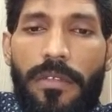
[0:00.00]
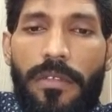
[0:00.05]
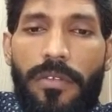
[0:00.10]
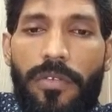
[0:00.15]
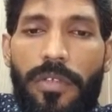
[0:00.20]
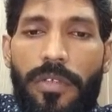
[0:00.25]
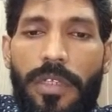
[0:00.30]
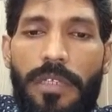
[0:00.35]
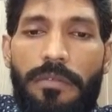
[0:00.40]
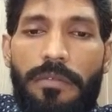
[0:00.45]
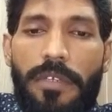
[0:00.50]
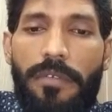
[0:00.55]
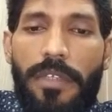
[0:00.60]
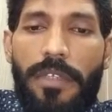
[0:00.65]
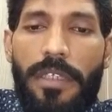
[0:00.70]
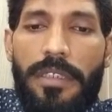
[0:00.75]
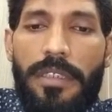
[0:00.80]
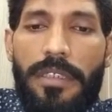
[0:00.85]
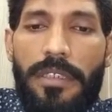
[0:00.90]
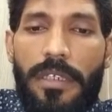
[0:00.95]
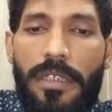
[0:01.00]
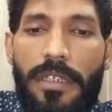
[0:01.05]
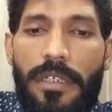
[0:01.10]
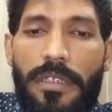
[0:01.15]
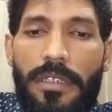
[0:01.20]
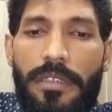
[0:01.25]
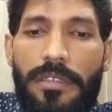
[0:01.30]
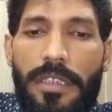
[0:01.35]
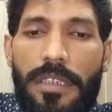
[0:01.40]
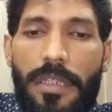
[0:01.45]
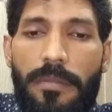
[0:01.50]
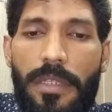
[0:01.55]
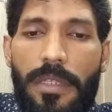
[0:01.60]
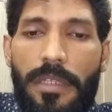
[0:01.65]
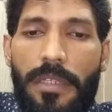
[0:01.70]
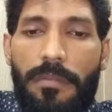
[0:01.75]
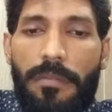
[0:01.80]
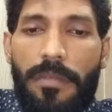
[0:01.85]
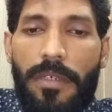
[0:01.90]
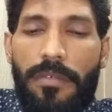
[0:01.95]
Today we will start chapter
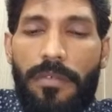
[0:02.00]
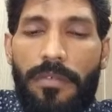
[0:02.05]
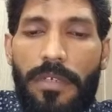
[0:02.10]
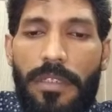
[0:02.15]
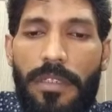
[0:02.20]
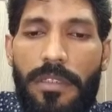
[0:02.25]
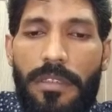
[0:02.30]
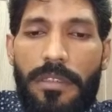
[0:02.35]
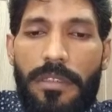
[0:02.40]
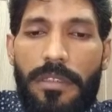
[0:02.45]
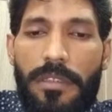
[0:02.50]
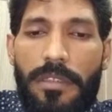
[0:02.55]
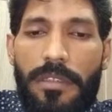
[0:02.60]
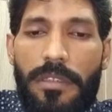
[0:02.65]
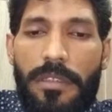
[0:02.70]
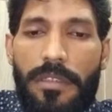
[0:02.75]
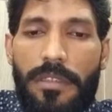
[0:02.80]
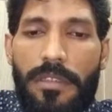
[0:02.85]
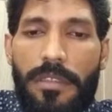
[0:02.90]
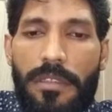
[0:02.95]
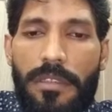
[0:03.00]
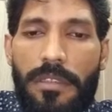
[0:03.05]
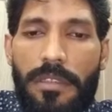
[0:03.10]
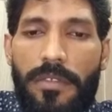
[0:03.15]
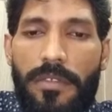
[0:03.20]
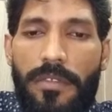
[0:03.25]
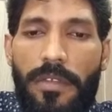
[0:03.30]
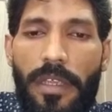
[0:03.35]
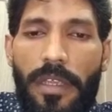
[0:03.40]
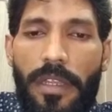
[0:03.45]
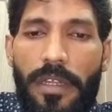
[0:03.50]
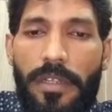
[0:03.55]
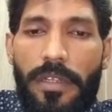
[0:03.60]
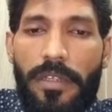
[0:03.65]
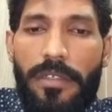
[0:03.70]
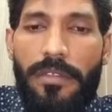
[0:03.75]
number 1, set,